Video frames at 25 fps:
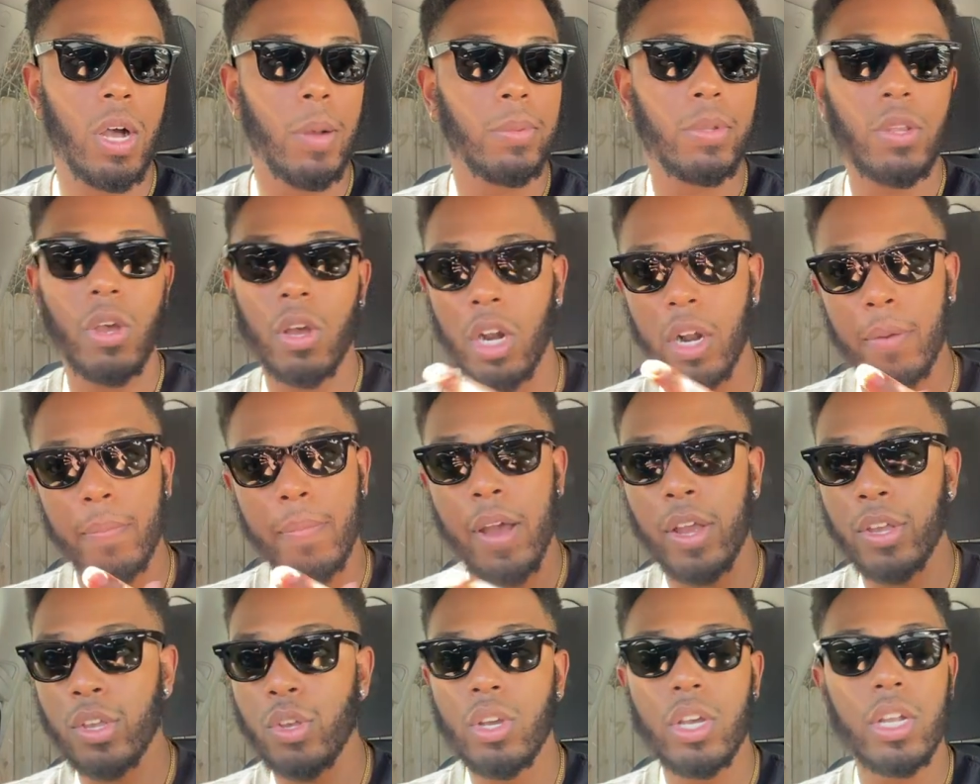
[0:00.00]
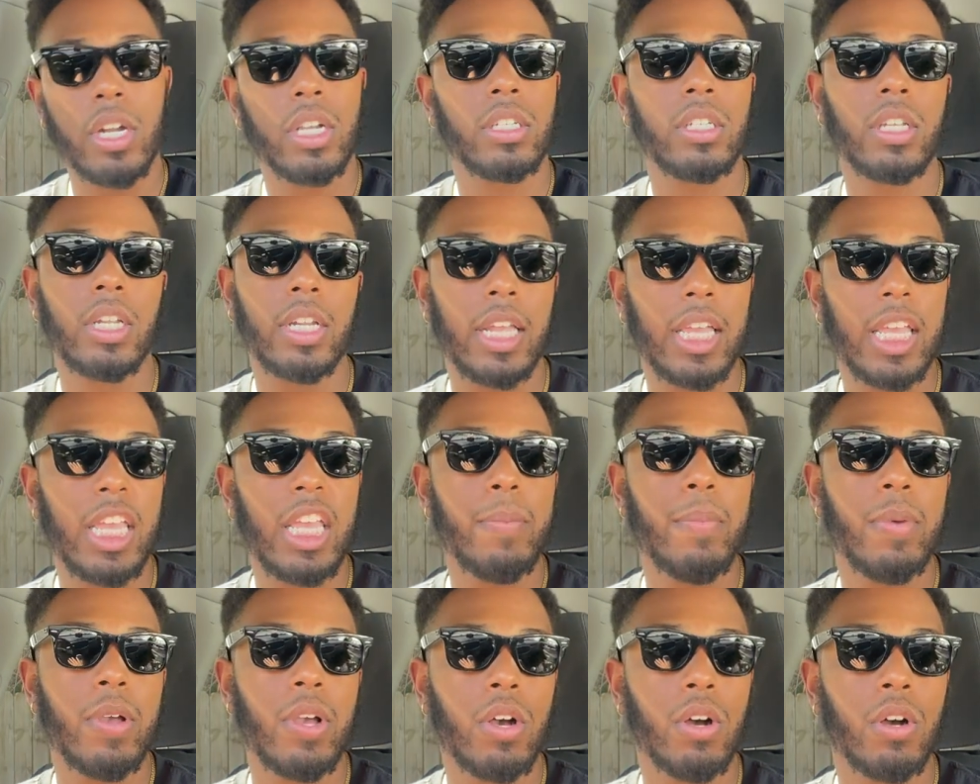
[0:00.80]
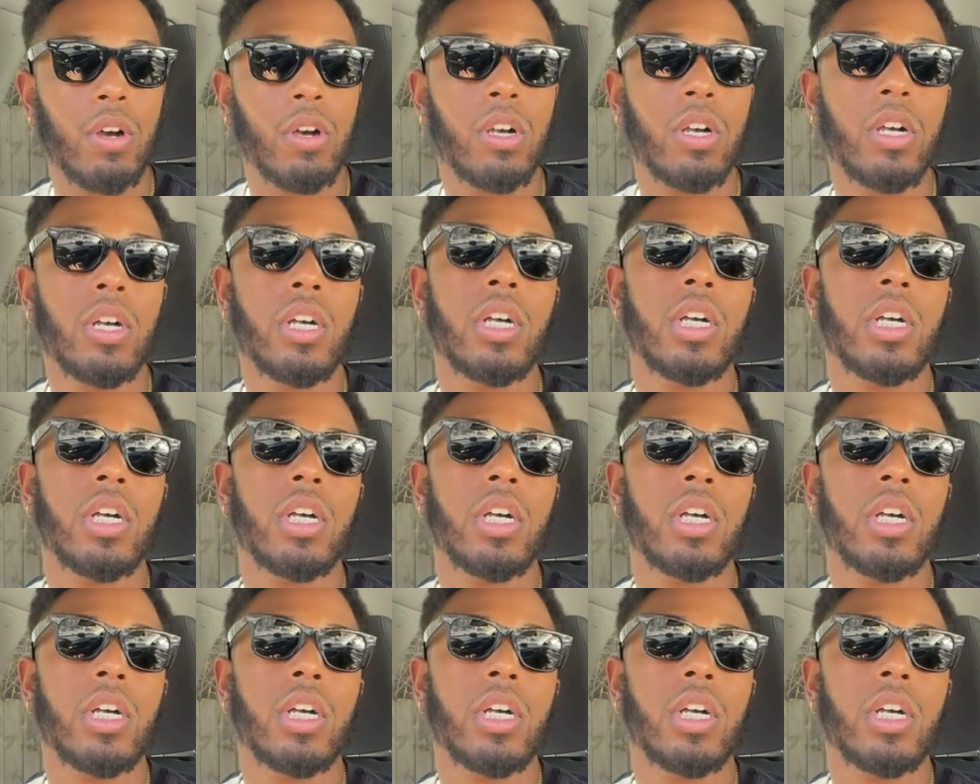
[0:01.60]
I'm talking about you could have sent an email